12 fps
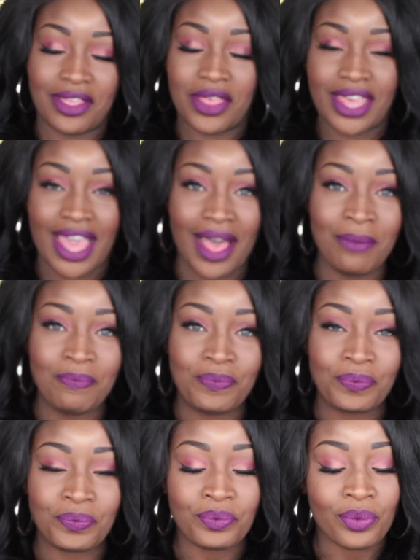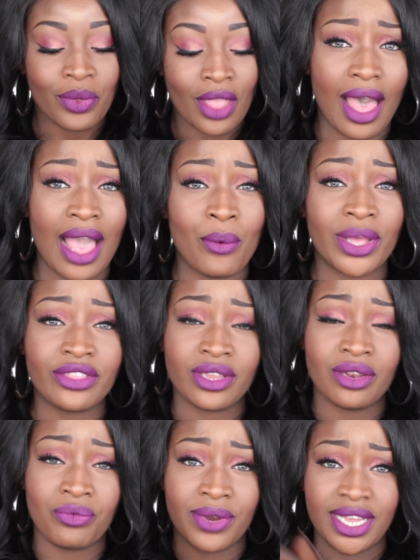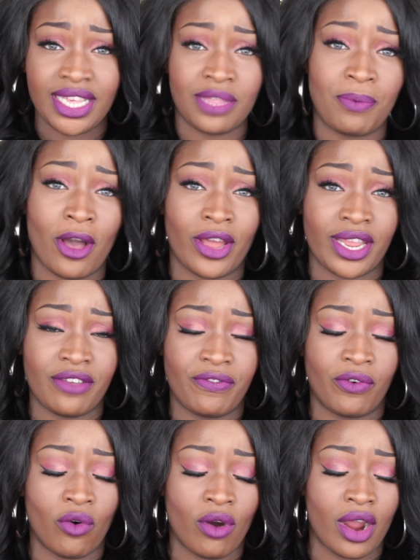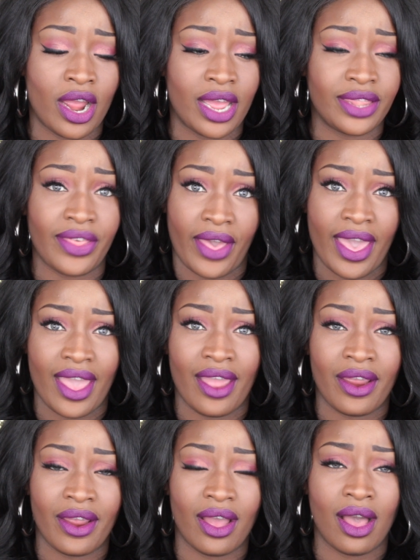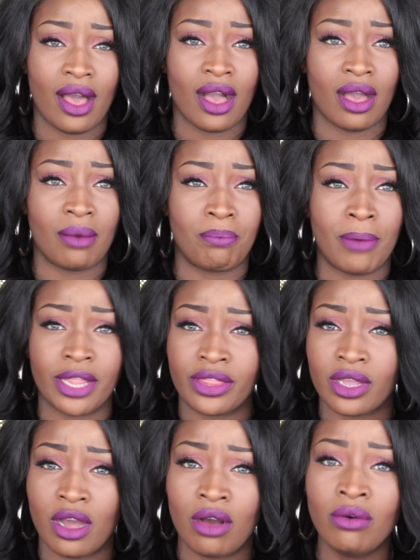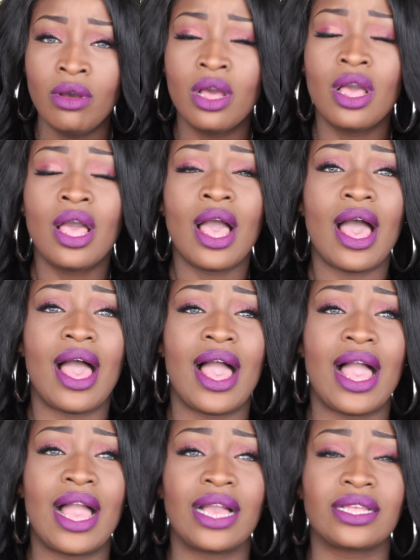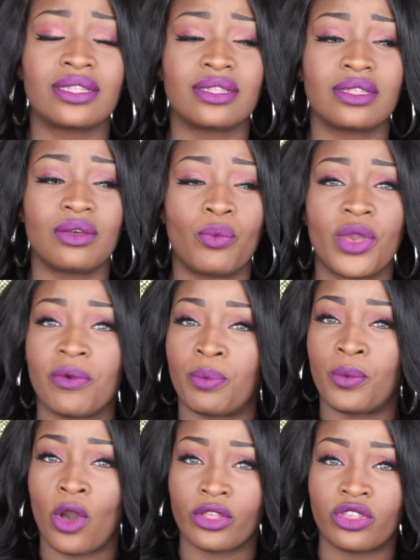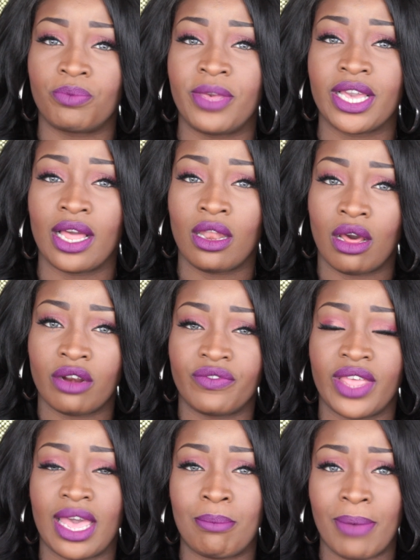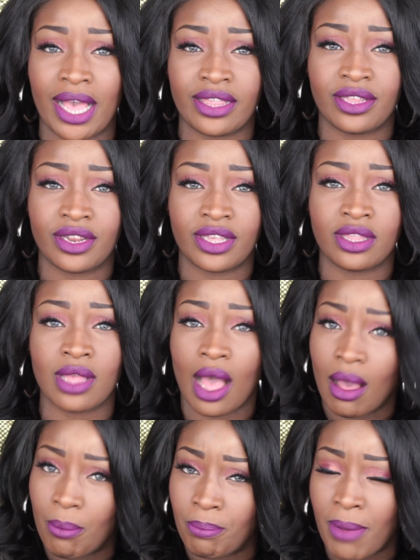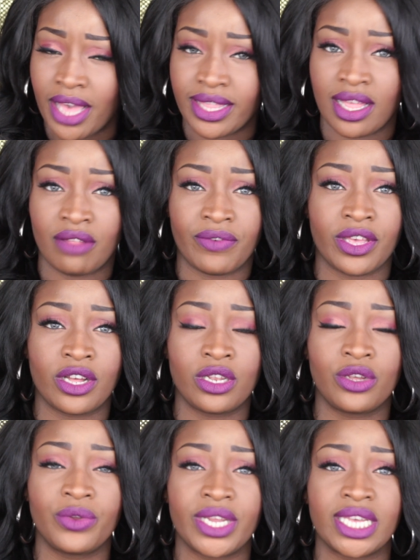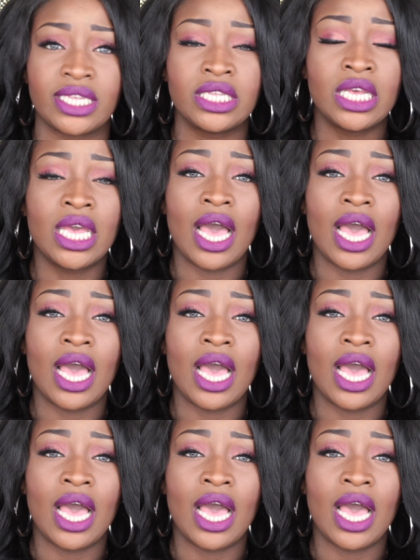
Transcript: Yeah? I went to the release party for the hair a month ago, and we got to meet a lot of the ambassadors, myself included,